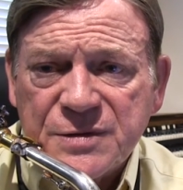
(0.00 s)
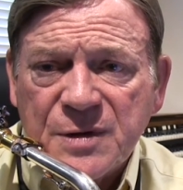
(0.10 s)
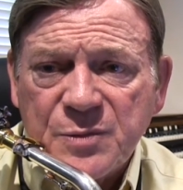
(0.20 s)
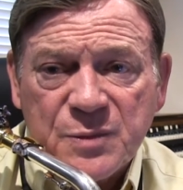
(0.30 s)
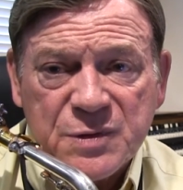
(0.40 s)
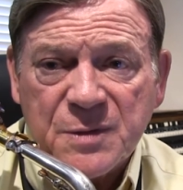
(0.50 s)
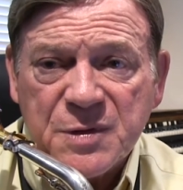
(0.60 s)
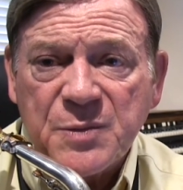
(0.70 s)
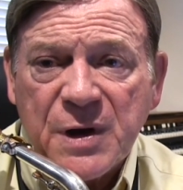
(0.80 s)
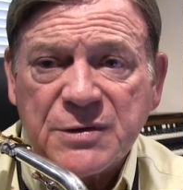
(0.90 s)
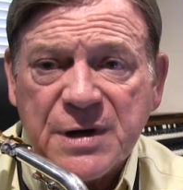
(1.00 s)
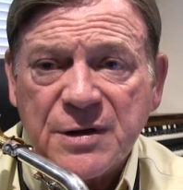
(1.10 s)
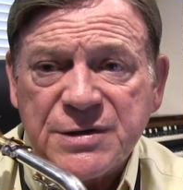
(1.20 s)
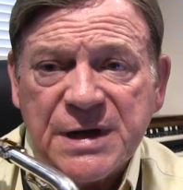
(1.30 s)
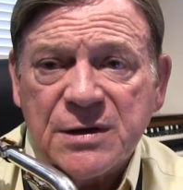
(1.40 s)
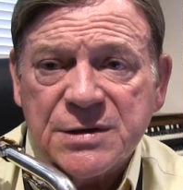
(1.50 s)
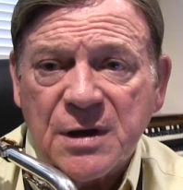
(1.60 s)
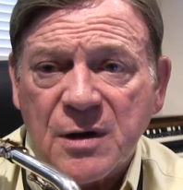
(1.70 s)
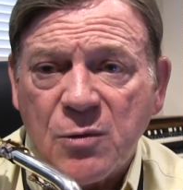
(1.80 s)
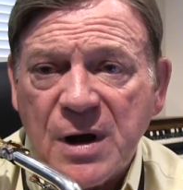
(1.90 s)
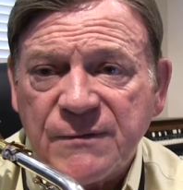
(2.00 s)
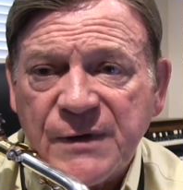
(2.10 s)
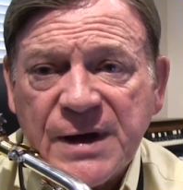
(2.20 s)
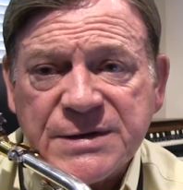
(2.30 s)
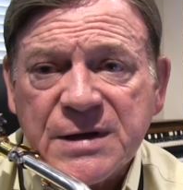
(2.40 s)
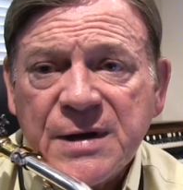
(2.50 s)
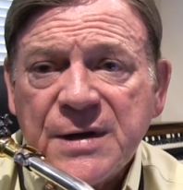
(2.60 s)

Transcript: Some players can single tongue quite fast.